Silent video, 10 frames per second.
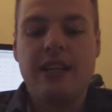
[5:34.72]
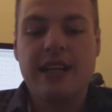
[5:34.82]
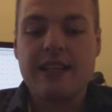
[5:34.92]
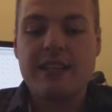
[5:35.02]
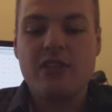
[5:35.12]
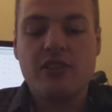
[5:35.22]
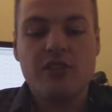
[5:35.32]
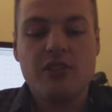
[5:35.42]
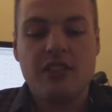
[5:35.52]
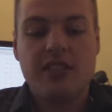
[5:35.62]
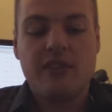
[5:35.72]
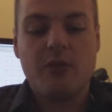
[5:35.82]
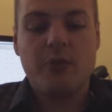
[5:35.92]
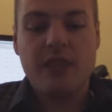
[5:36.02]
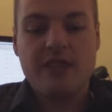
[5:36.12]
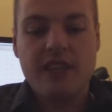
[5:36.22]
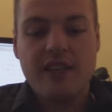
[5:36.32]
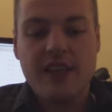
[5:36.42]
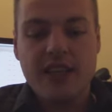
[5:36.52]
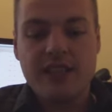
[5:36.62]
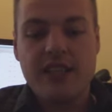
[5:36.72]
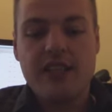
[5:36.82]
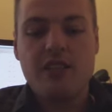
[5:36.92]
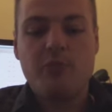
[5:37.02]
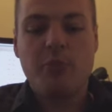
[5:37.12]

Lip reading: Articles, like I say, I've got plenty of ideas.